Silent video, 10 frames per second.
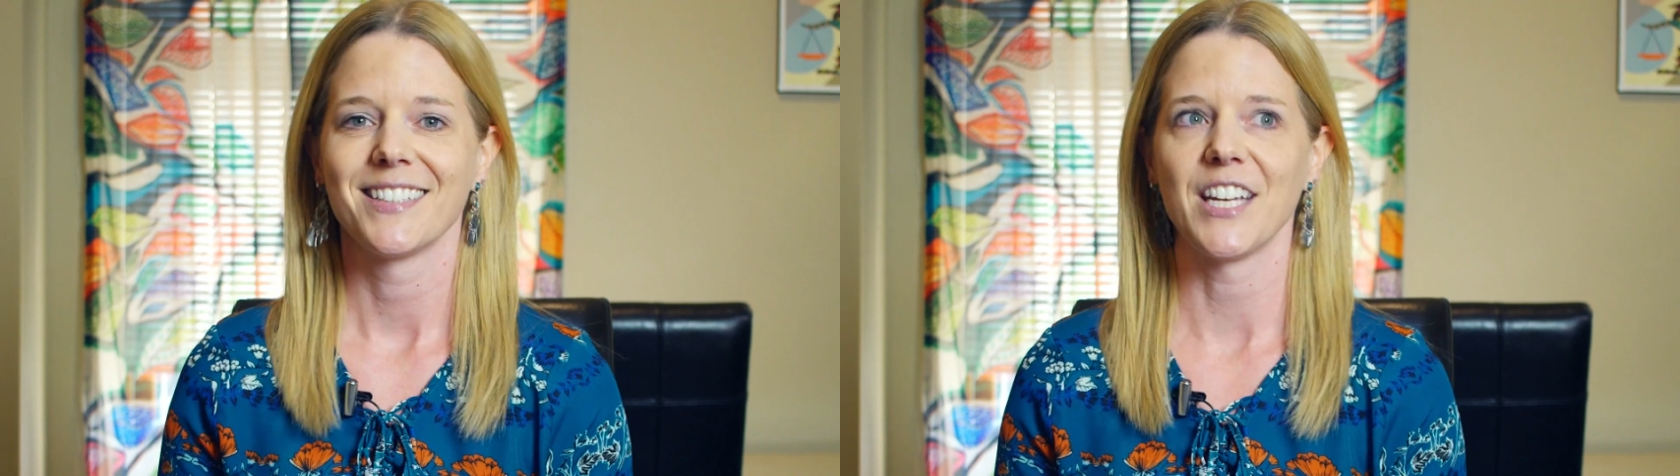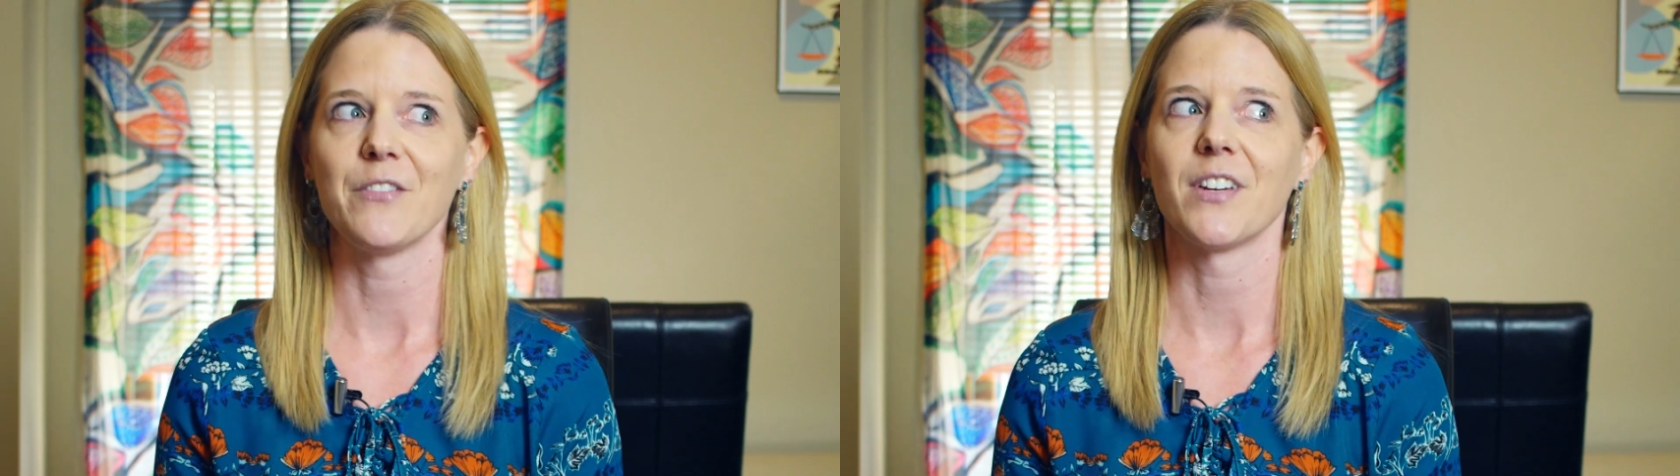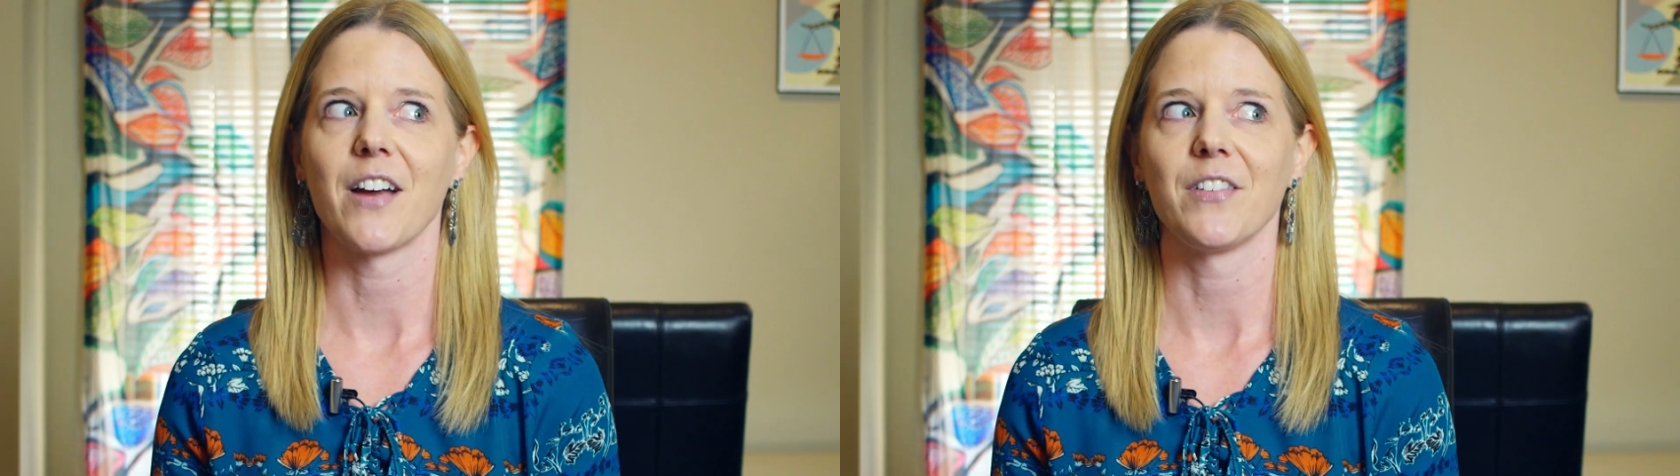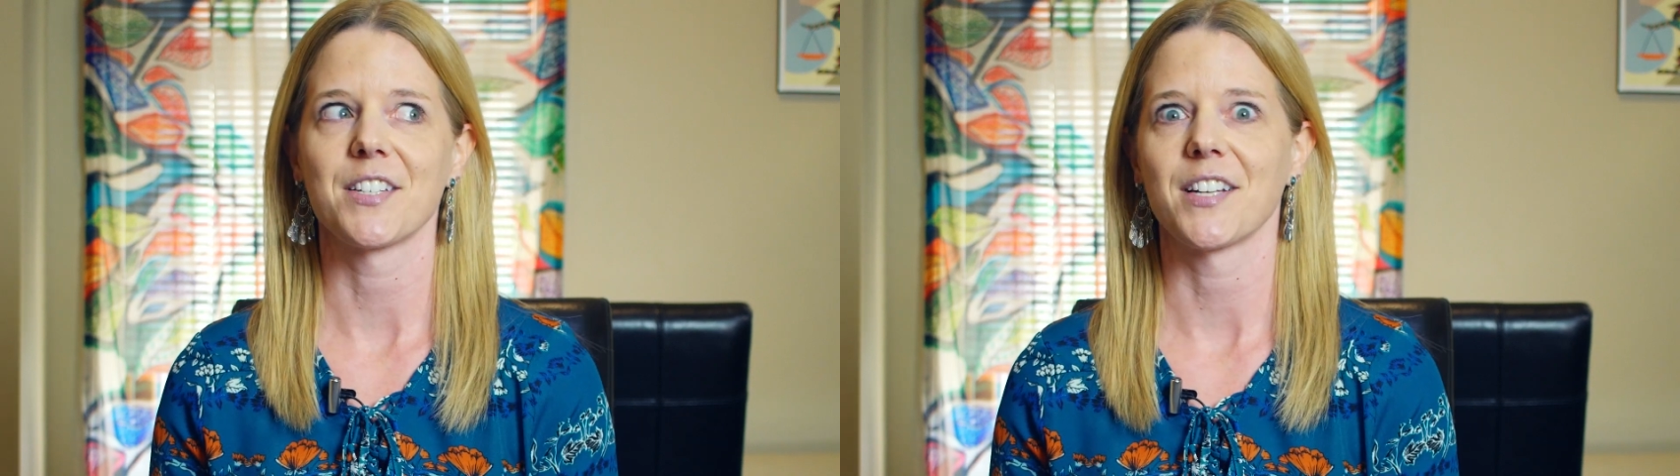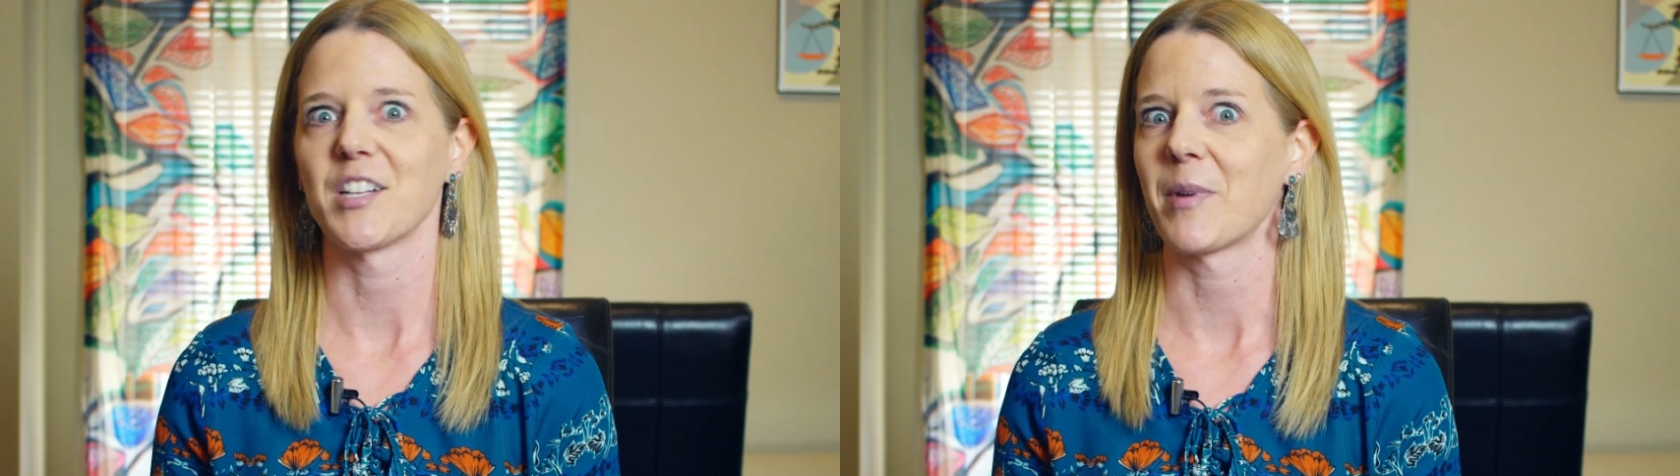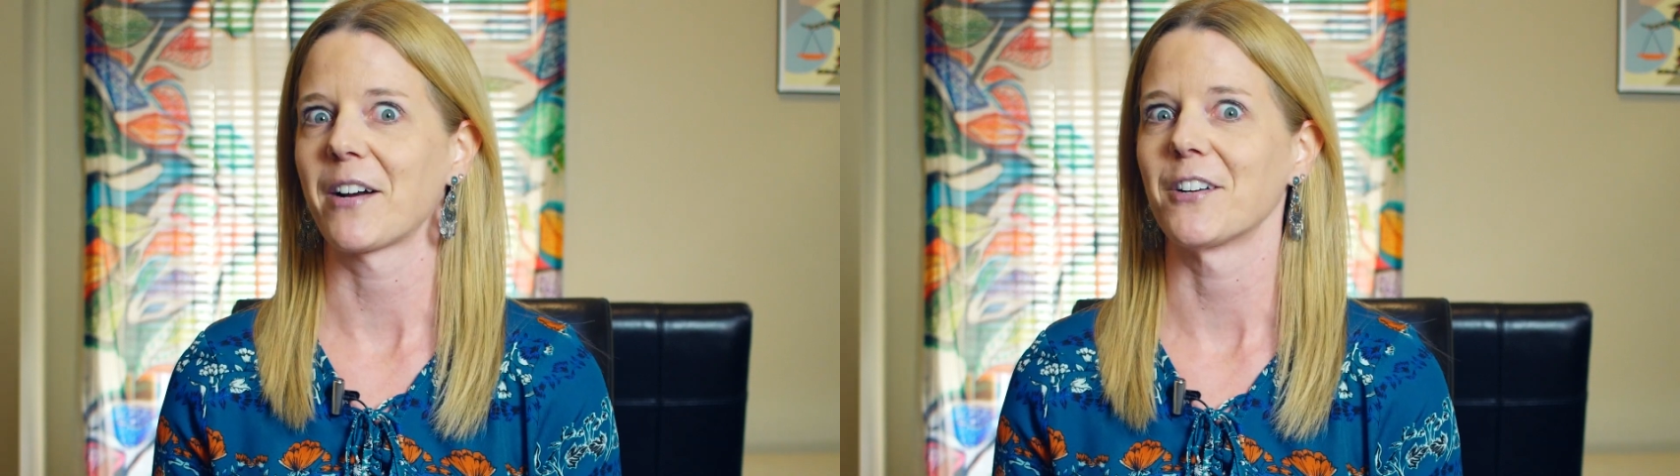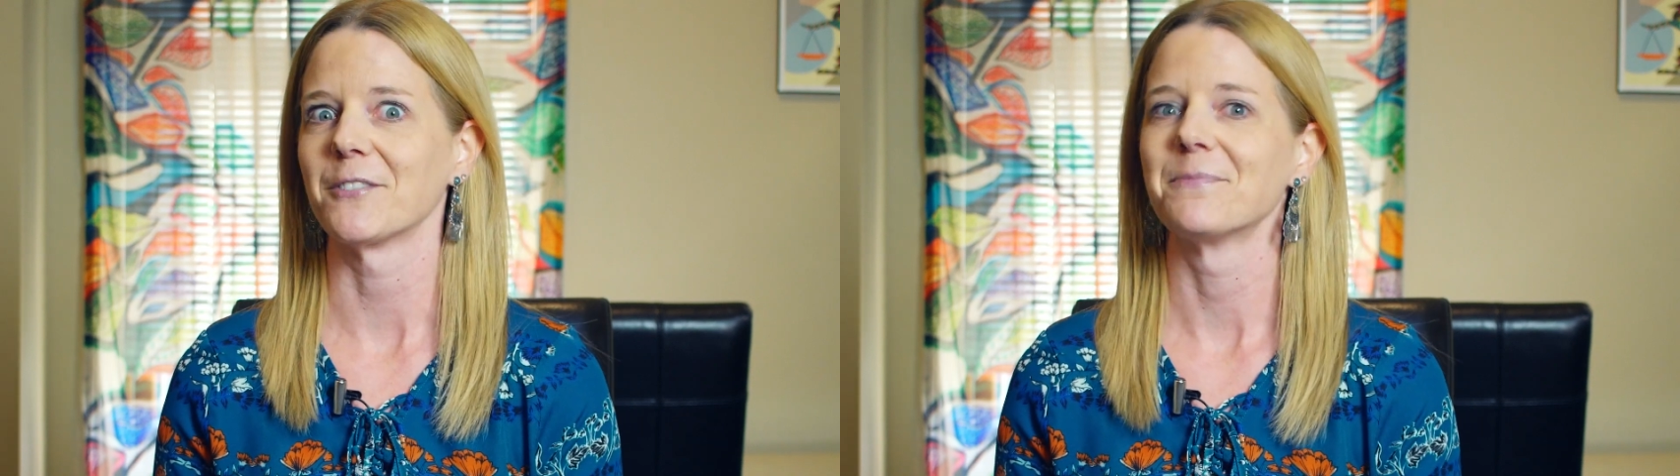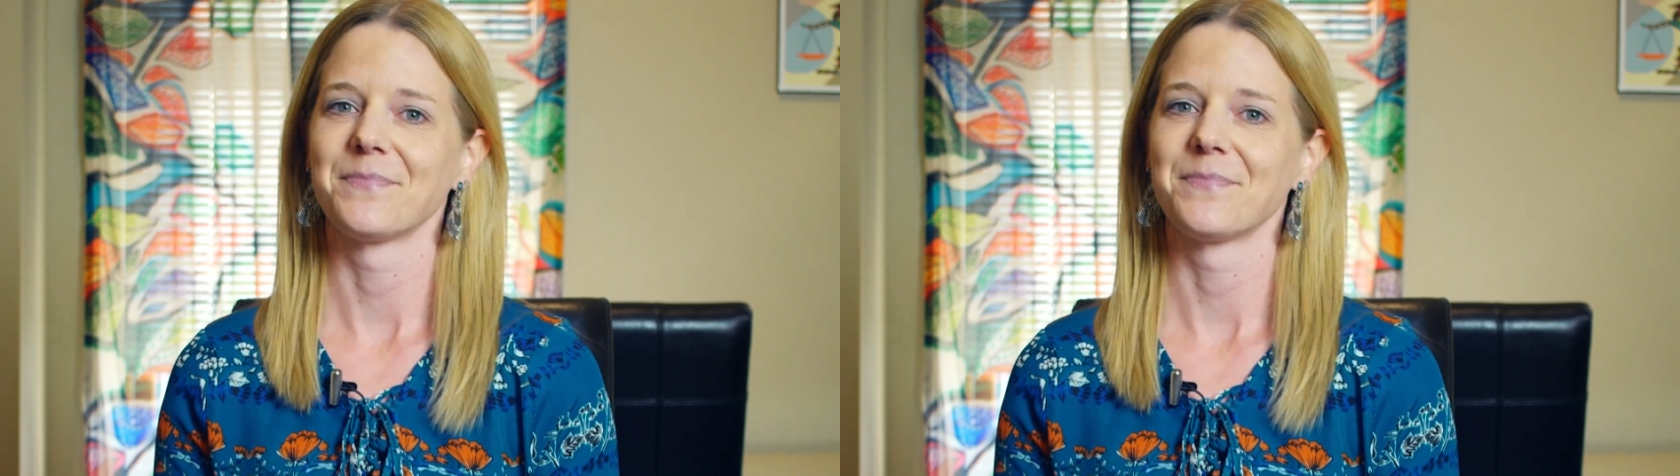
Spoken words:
even having a science background.